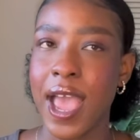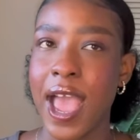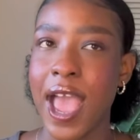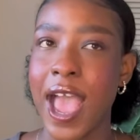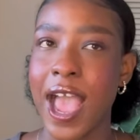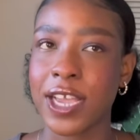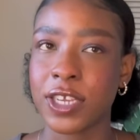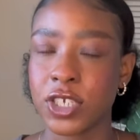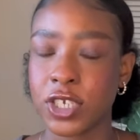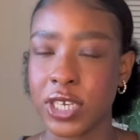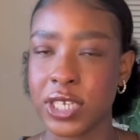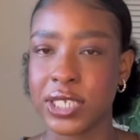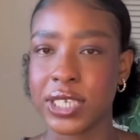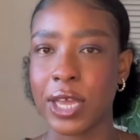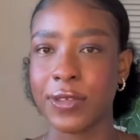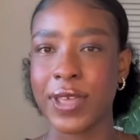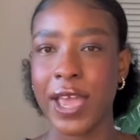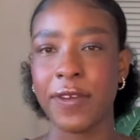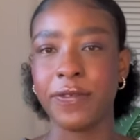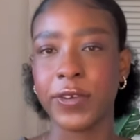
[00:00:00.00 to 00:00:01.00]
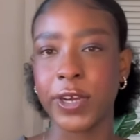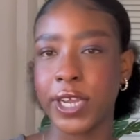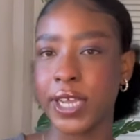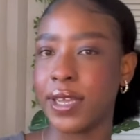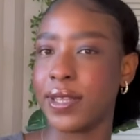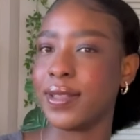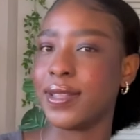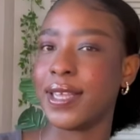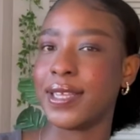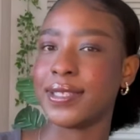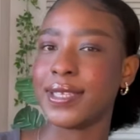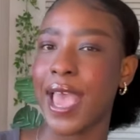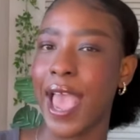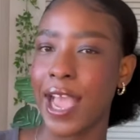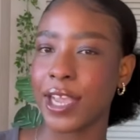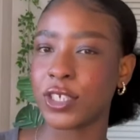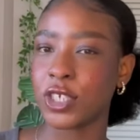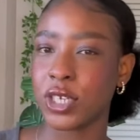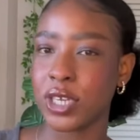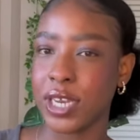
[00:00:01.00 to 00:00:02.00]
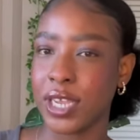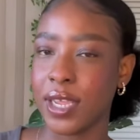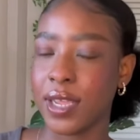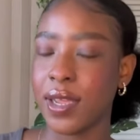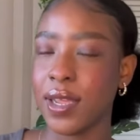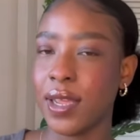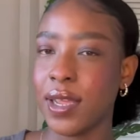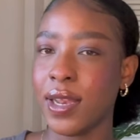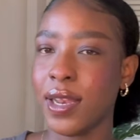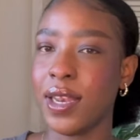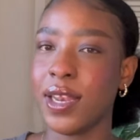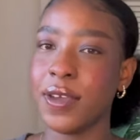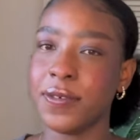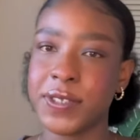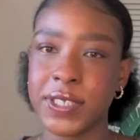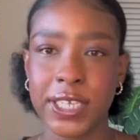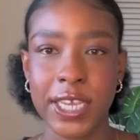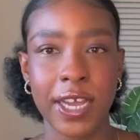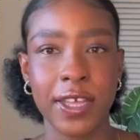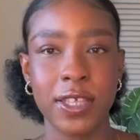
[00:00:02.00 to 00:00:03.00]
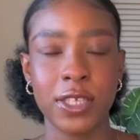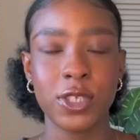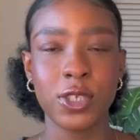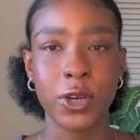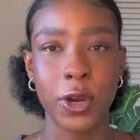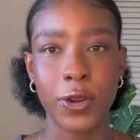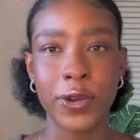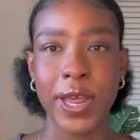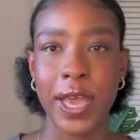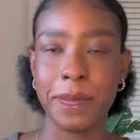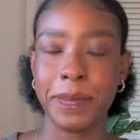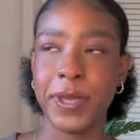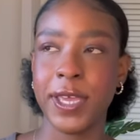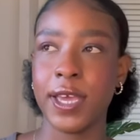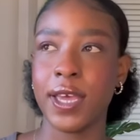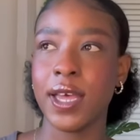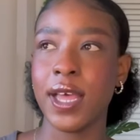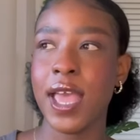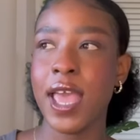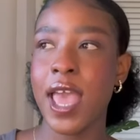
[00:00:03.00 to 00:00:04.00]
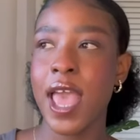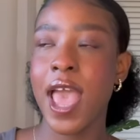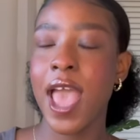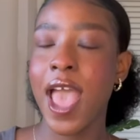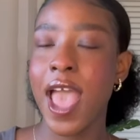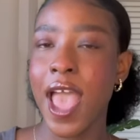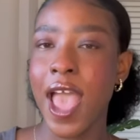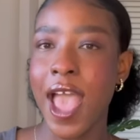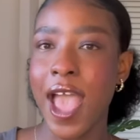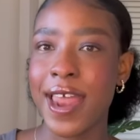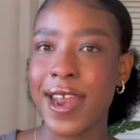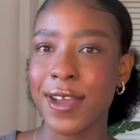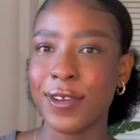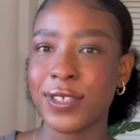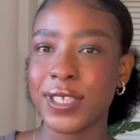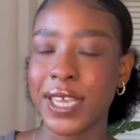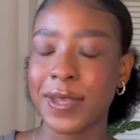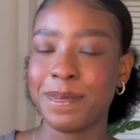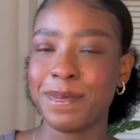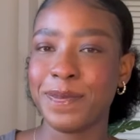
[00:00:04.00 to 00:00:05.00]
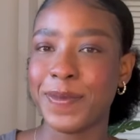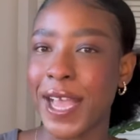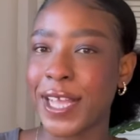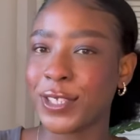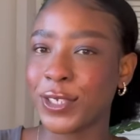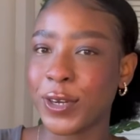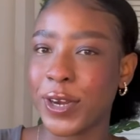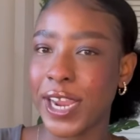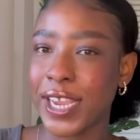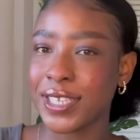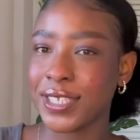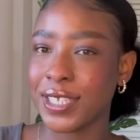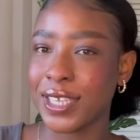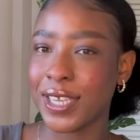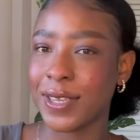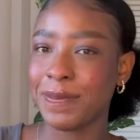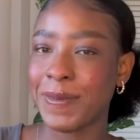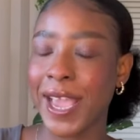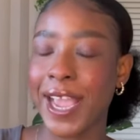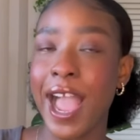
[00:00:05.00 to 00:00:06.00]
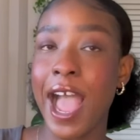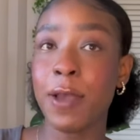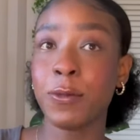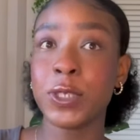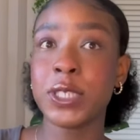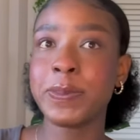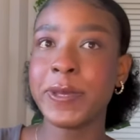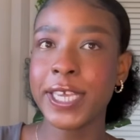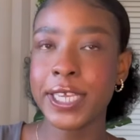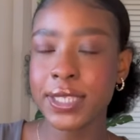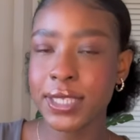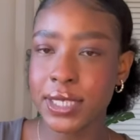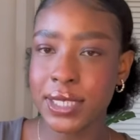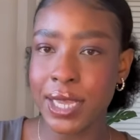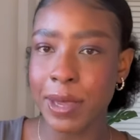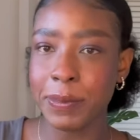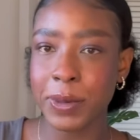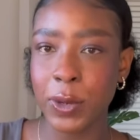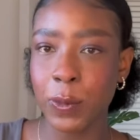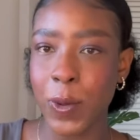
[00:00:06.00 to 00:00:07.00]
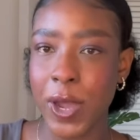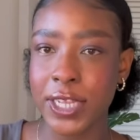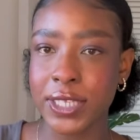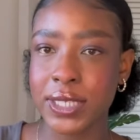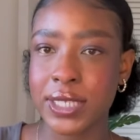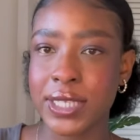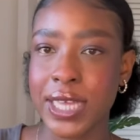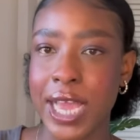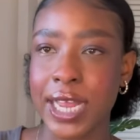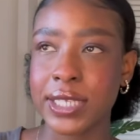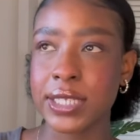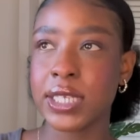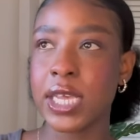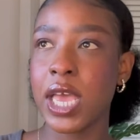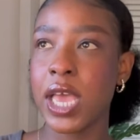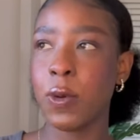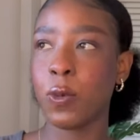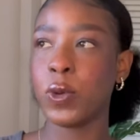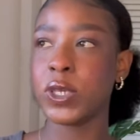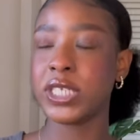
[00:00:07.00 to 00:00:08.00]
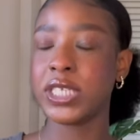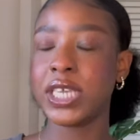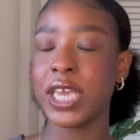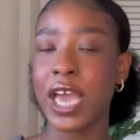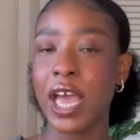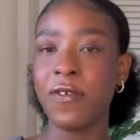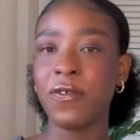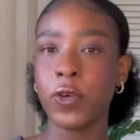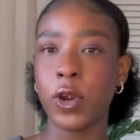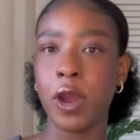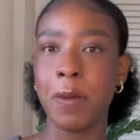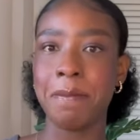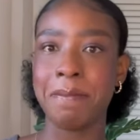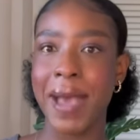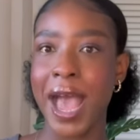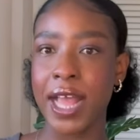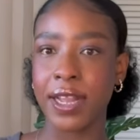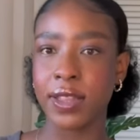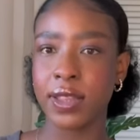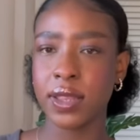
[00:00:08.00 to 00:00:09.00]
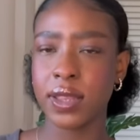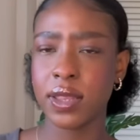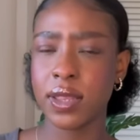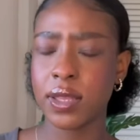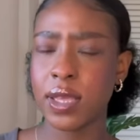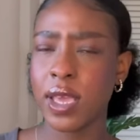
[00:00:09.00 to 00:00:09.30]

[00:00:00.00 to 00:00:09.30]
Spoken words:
actually South African, that's actually lives here, that's grown up here. And I was like, that's crazy. Like, I was speaking to somebody once that was here for a month,